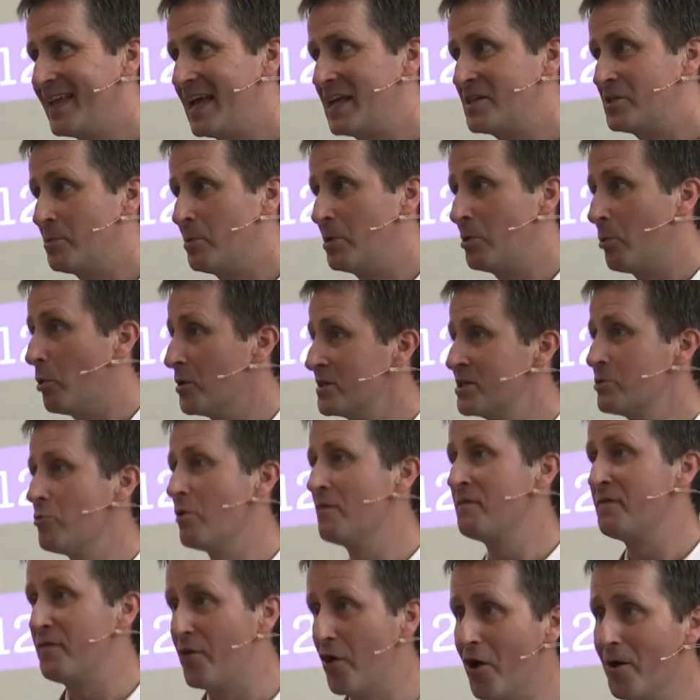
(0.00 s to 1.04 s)
So we don't want to
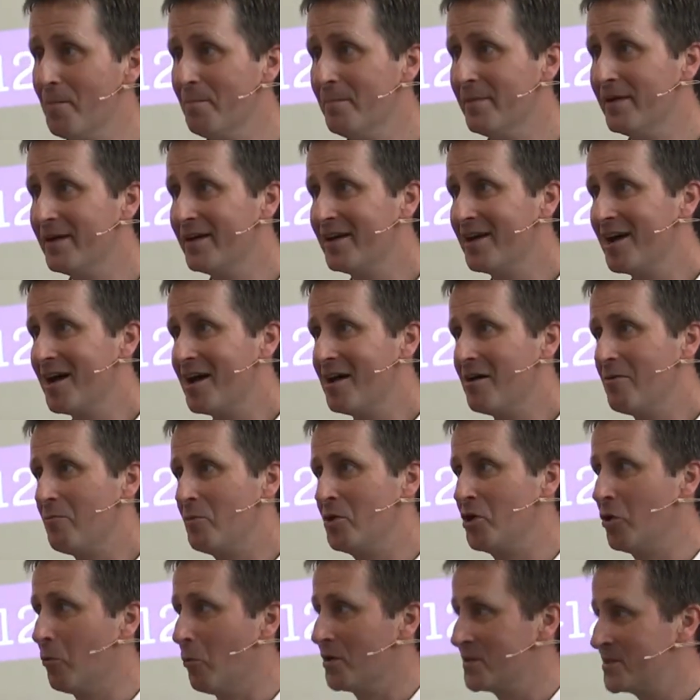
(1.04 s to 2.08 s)
affirm.
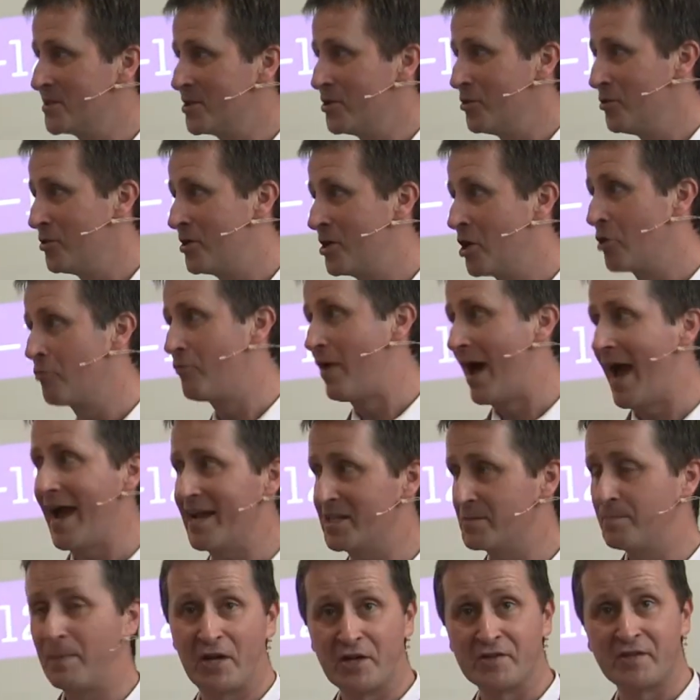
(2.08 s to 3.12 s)
We don't want to
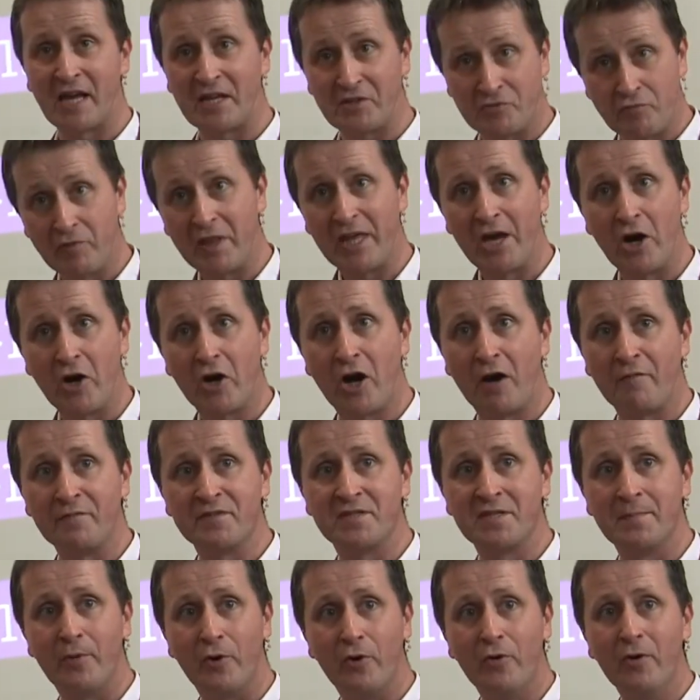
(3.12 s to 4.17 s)
correct because that's really
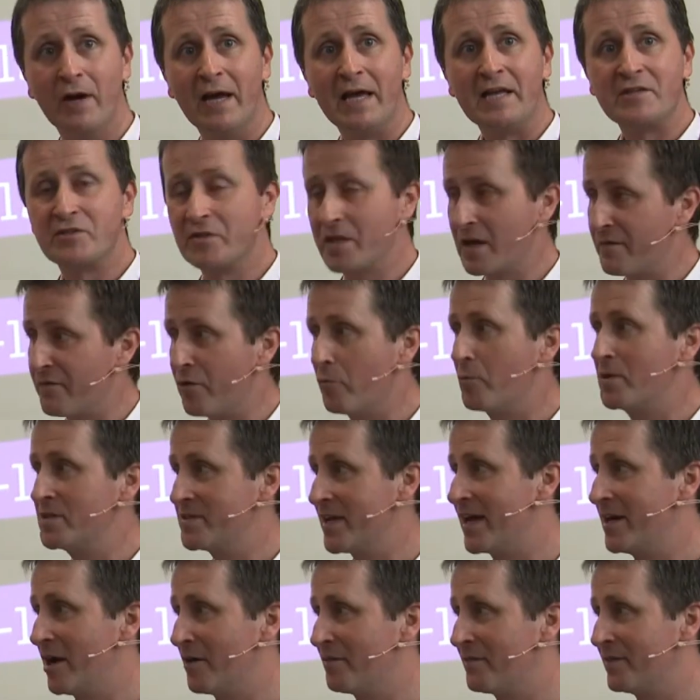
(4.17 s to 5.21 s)
uncomfortable. So therefore we
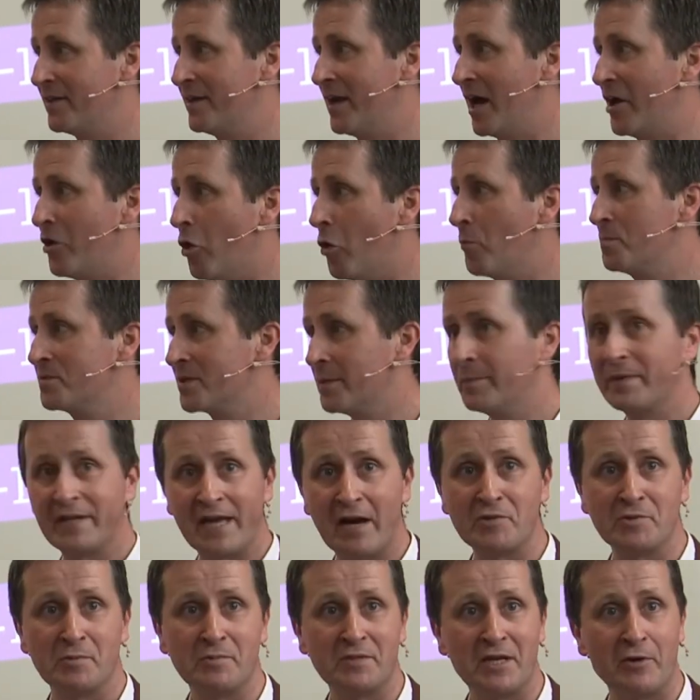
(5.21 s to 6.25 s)
say nothing and hope somebody
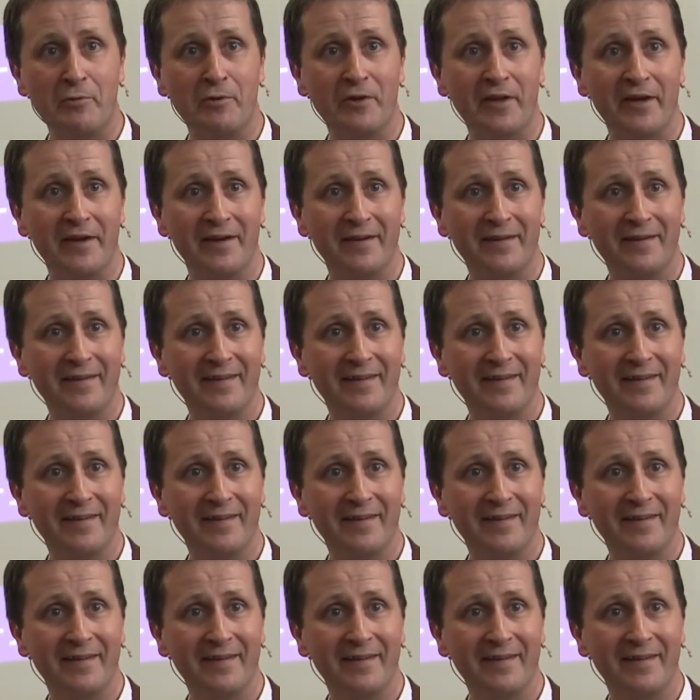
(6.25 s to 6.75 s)
else will deal with it.